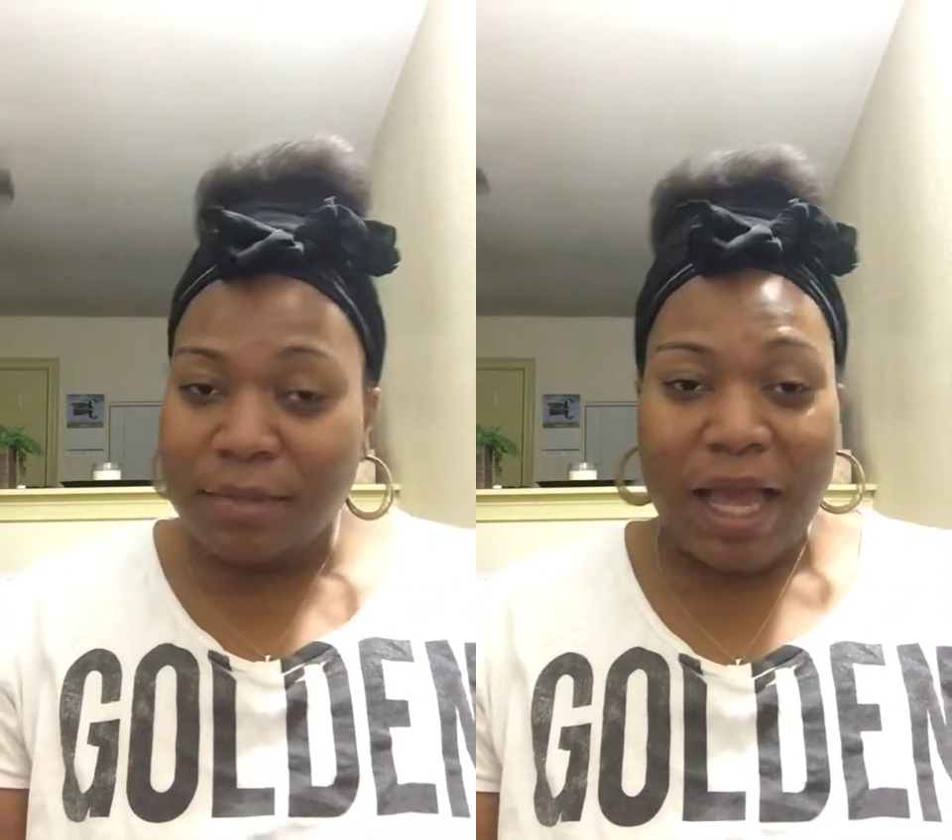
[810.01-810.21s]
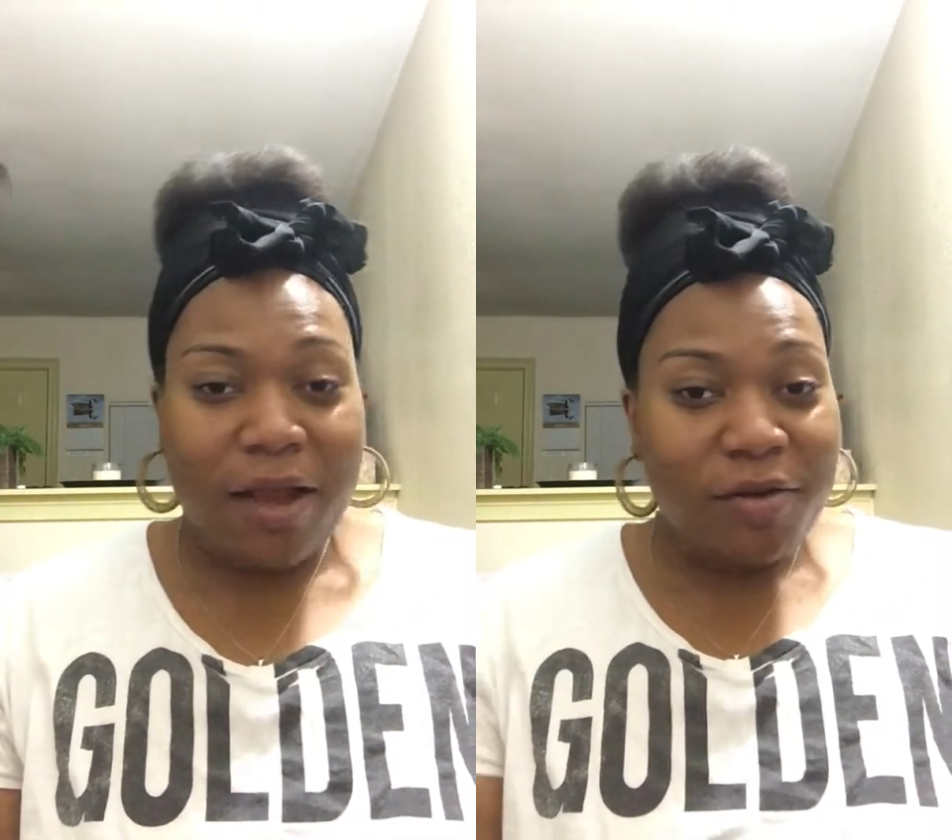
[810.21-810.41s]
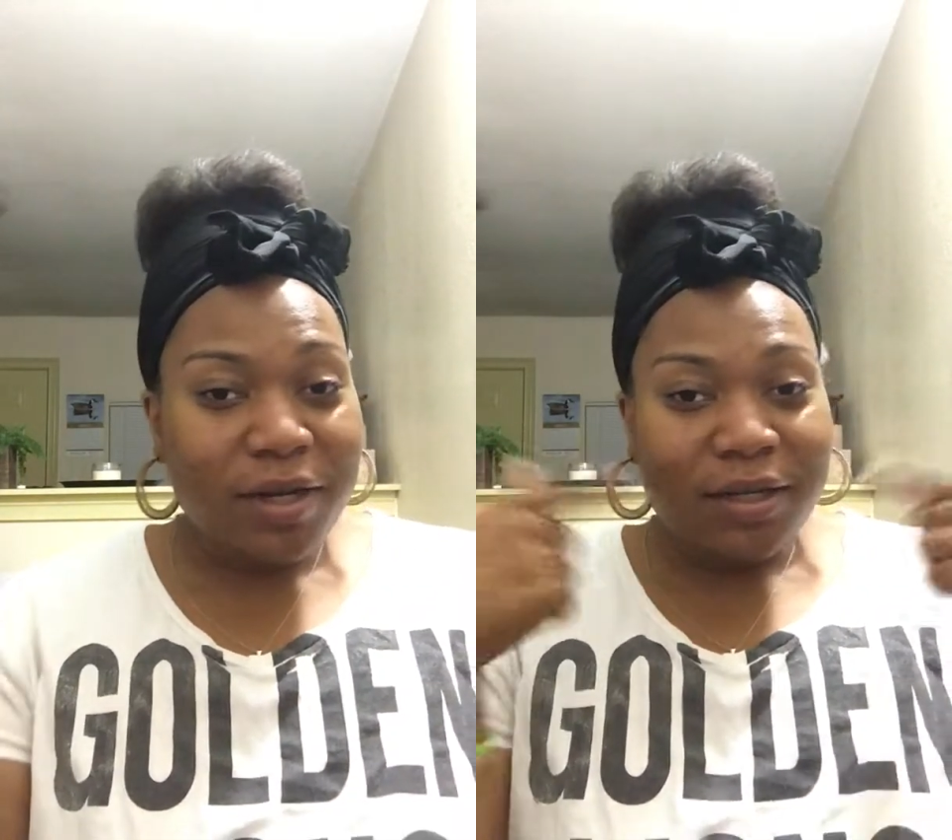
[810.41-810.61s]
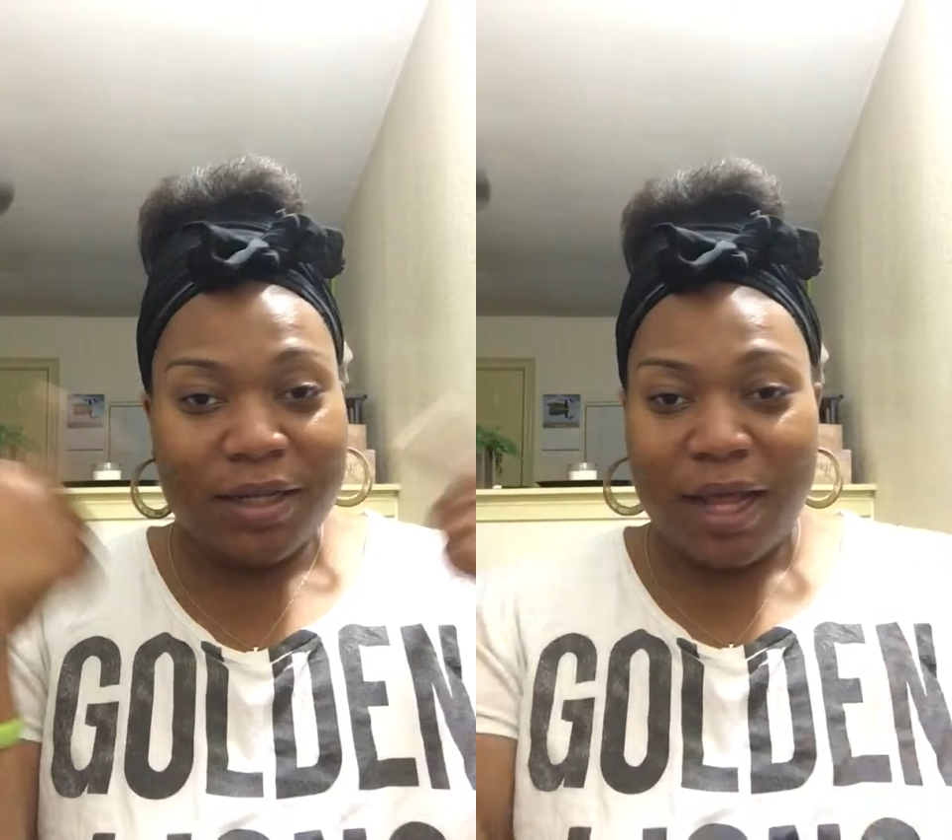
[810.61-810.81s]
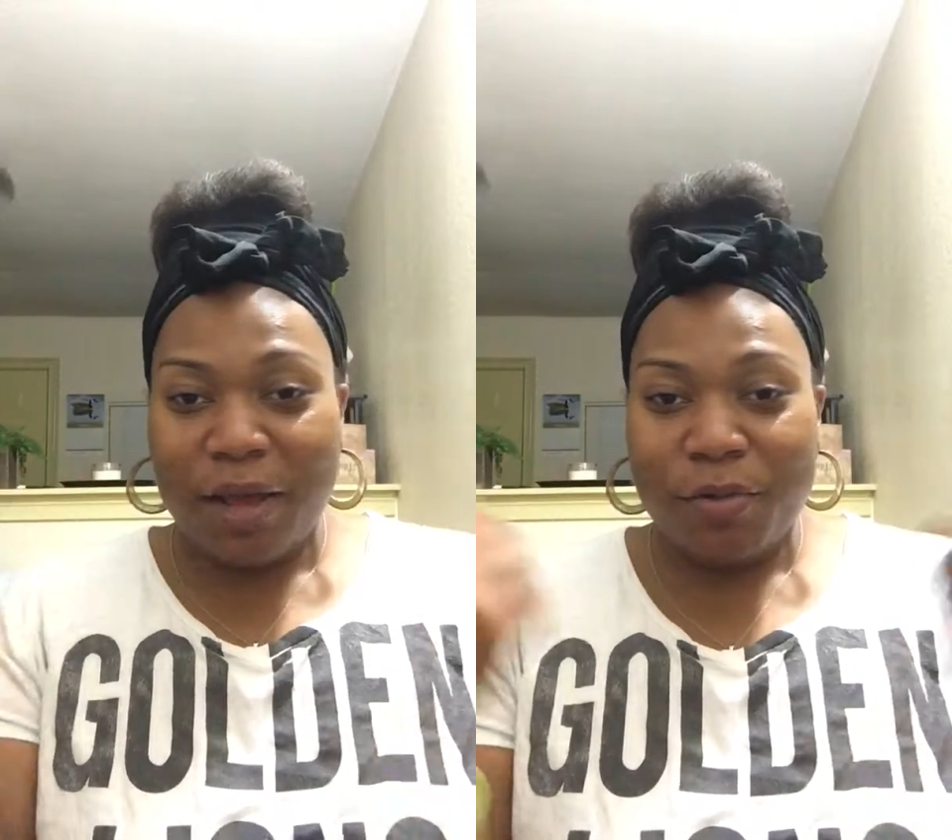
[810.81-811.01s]
I already
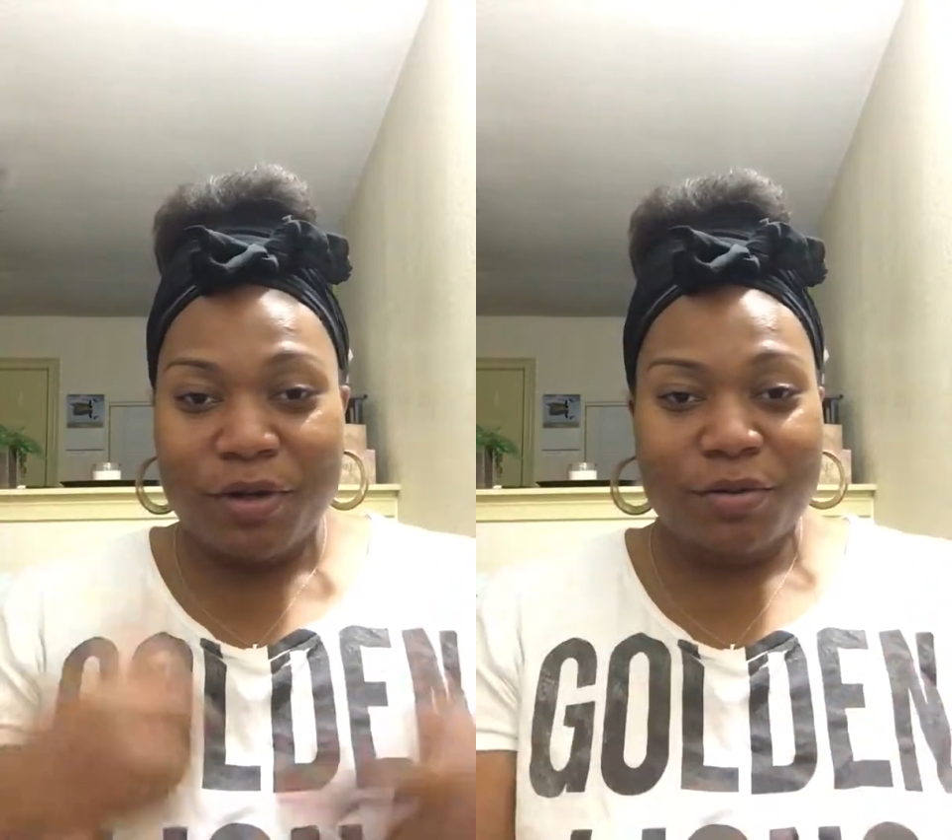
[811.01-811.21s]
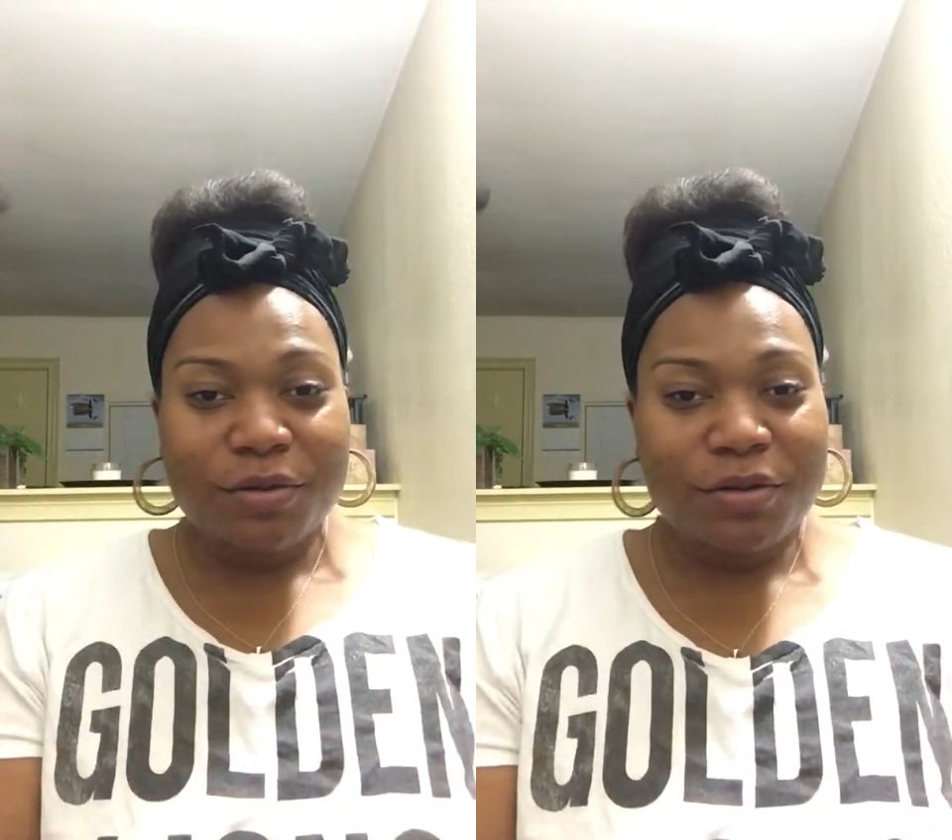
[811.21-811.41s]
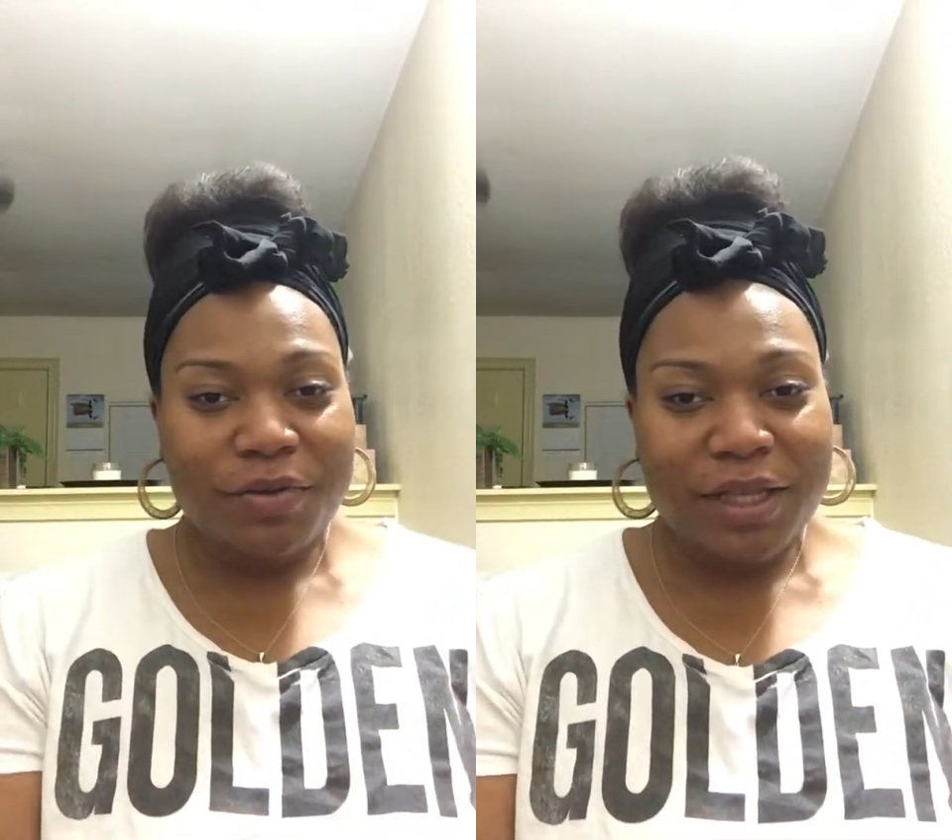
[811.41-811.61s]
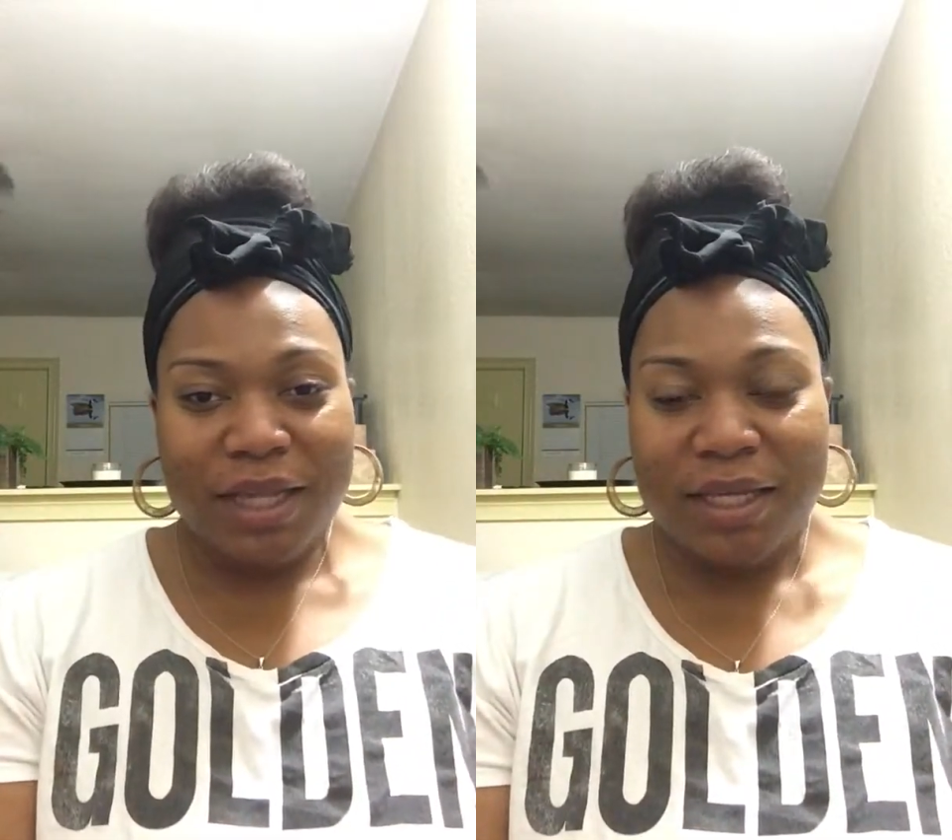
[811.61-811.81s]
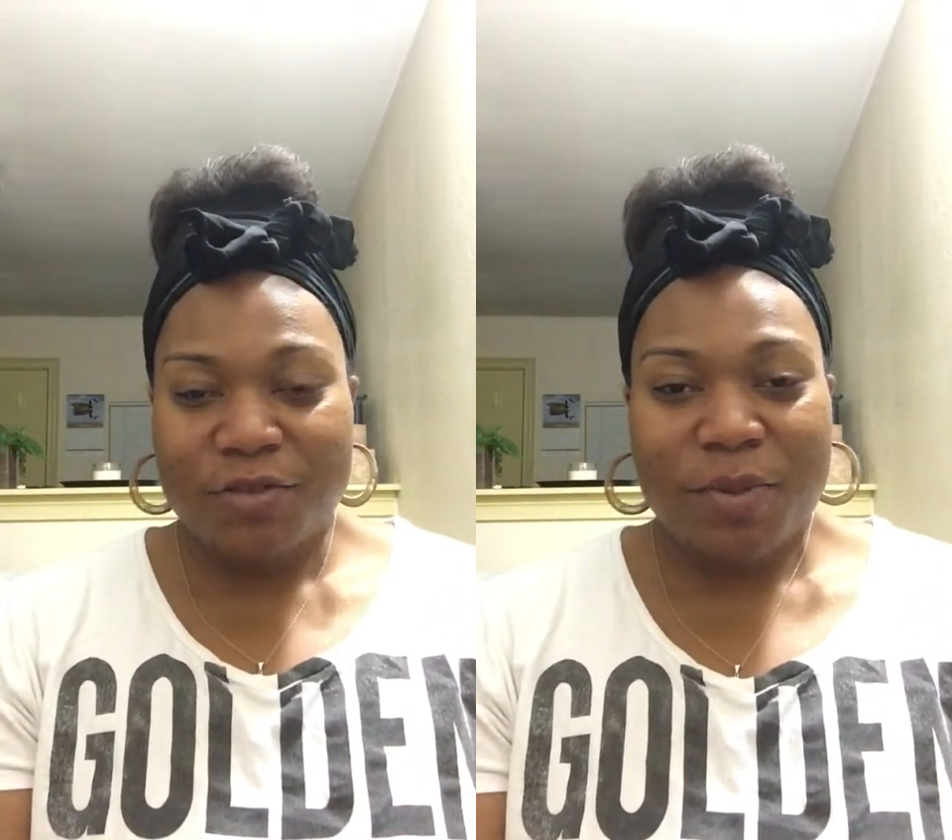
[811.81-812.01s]
look like I'm gonna do hood red things